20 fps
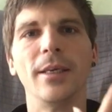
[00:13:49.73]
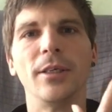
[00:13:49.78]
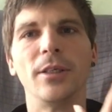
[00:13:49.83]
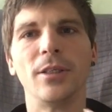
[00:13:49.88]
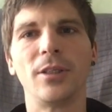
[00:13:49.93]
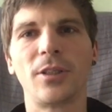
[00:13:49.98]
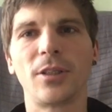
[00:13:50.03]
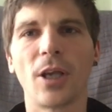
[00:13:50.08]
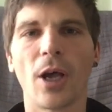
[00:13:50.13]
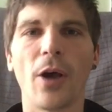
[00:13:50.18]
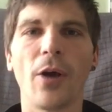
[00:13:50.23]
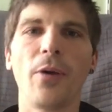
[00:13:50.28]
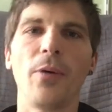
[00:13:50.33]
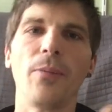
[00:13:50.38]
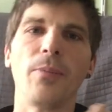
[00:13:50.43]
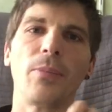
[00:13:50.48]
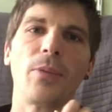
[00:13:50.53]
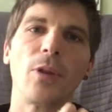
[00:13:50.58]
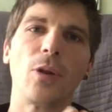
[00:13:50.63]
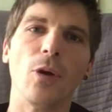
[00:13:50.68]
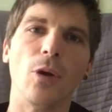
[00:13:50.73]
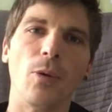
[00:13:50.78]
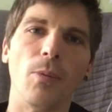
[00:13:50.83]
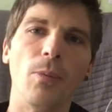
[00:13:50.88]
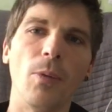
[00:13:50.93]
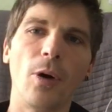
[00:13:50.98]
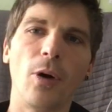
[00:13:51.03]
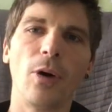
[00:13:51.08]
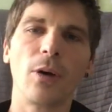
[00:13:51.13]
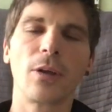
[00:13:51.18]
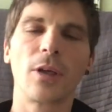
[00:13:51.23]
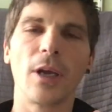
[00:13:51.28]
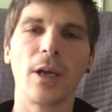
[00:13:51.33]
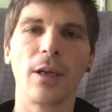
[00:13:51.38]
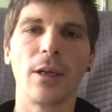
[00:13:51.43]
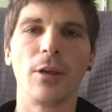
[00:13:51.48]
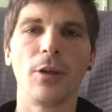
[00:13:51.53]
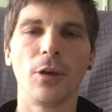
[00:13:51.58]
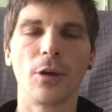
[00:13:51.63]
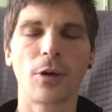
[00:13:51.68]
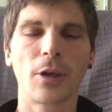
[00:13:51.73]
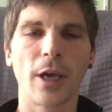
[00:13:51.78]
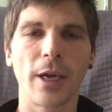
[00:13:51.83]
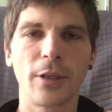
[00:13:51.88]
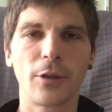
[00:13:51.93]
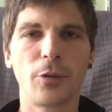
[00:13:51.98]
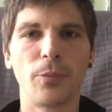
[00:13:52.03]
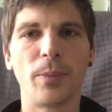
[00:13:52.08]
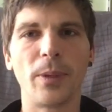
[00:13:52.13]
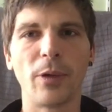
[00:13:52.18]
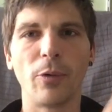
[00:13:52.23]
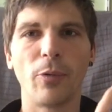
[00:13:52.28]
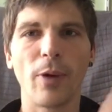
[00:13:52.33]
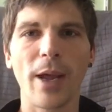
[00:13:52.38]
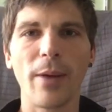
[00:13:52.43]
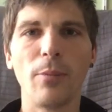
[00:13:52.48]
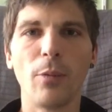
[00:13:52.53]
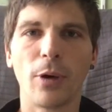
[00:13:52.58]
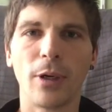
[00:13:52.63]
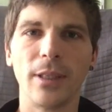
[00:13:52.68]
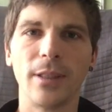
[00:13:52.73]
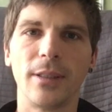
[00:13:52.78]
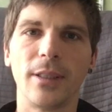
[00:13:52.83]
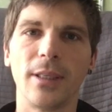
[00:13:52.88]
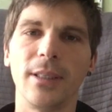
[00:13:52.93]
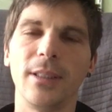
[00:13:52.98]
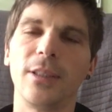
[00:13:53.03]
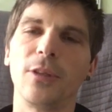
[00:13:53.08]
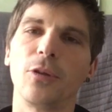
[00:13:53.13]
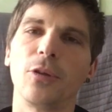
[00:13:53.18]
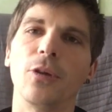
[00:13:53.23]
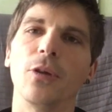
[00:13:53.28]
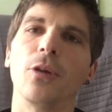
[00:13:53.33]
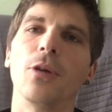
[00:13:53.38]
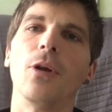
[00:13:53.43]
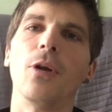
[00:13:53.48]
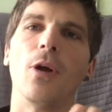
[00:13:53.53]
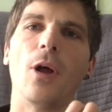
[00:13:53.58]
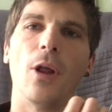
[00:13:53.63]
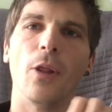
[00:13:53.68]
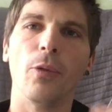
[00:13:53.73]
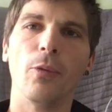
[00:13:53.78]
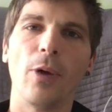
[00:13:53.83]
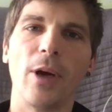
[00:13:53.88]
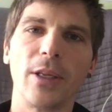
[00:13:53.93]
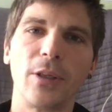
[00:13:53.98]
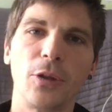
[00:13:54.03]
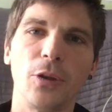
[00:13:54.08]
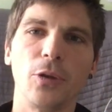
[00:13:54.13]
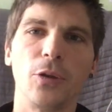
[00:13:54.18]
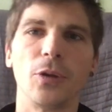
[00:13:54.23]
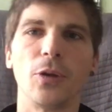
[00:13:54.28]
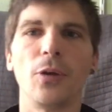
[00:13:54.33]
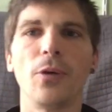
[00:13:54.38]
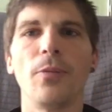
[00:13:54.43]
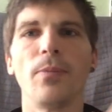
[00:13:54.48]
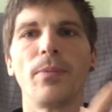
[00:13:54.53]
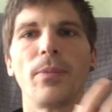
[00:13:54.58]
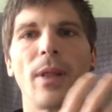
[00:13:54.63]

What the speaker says: so you're going to be way more intentional on what you do